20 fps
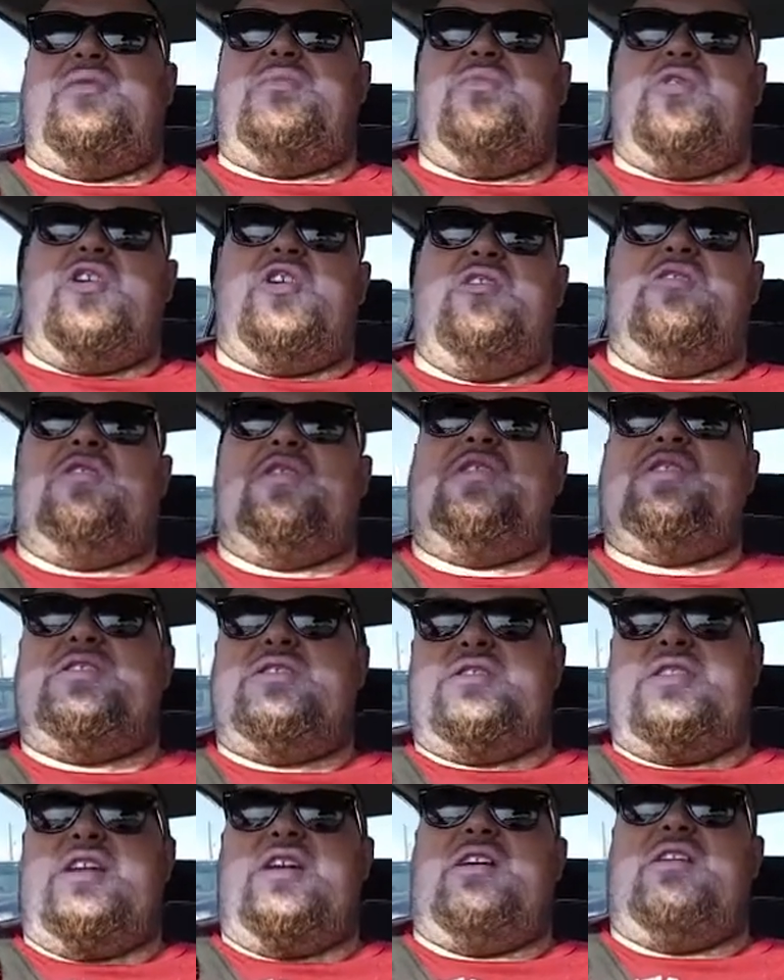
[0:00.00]

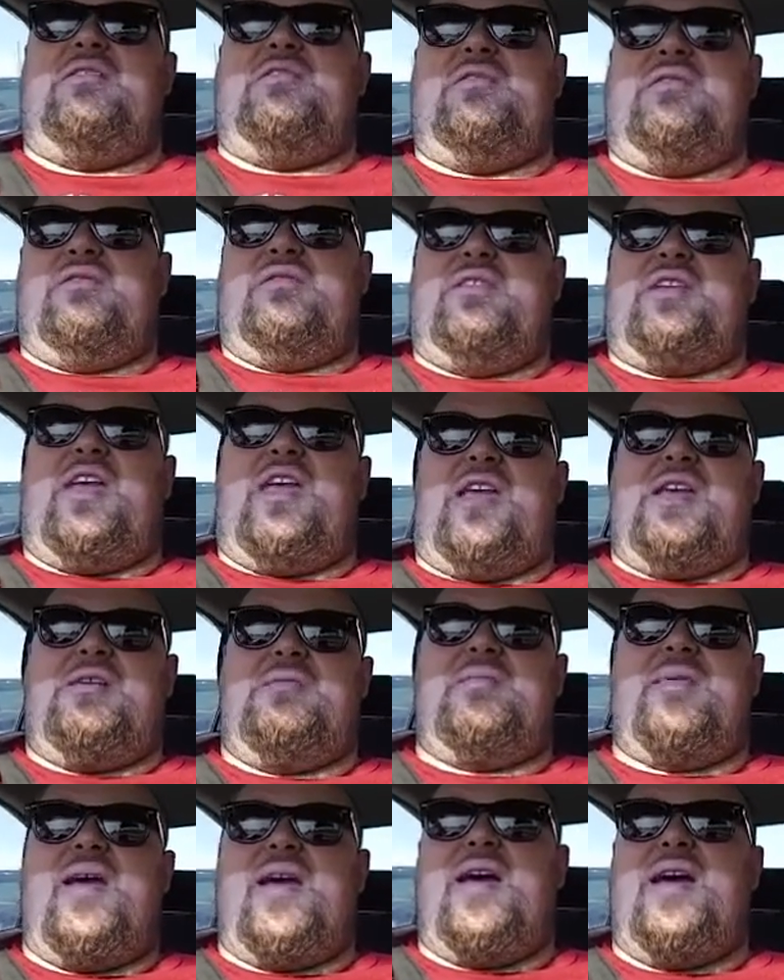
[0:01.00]
movies that
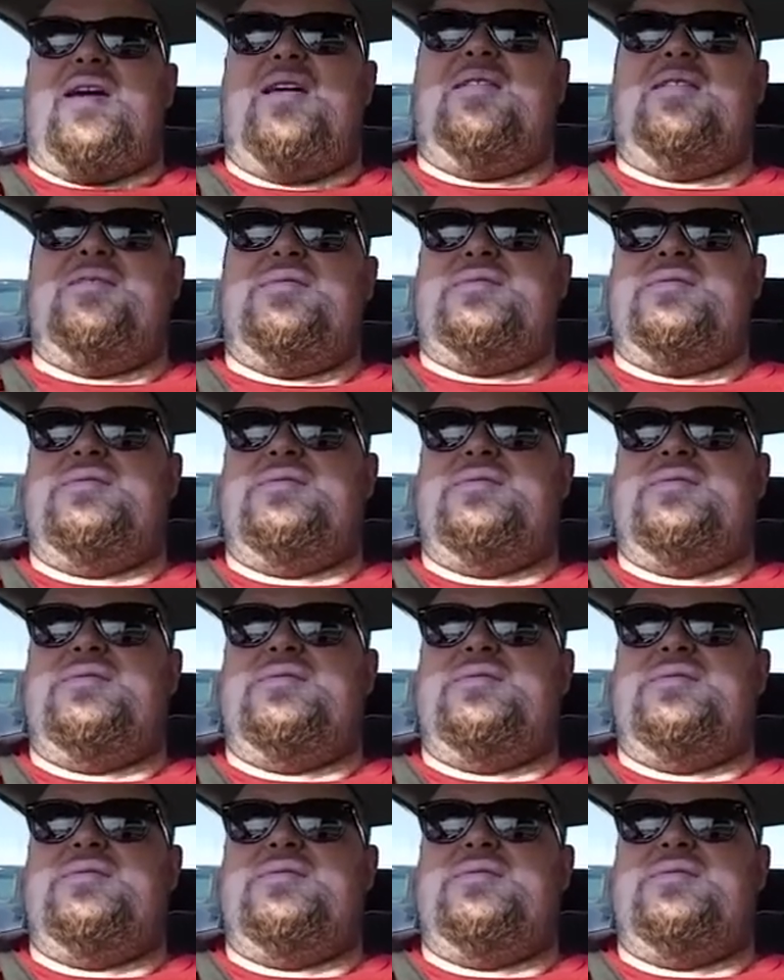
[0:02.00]
came out.